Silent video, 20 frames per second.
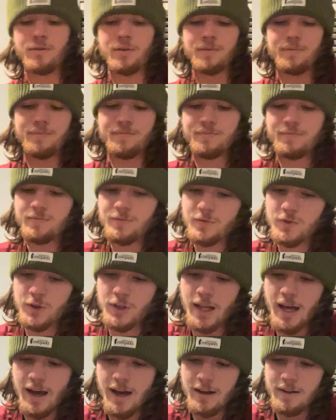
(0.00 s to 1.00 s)
it for
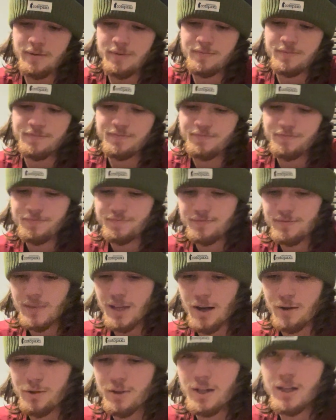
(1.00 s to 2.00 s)
that,
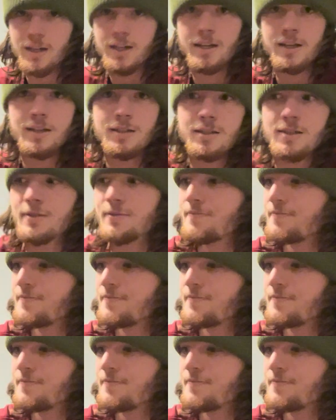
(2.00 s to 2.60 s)
how thin it is.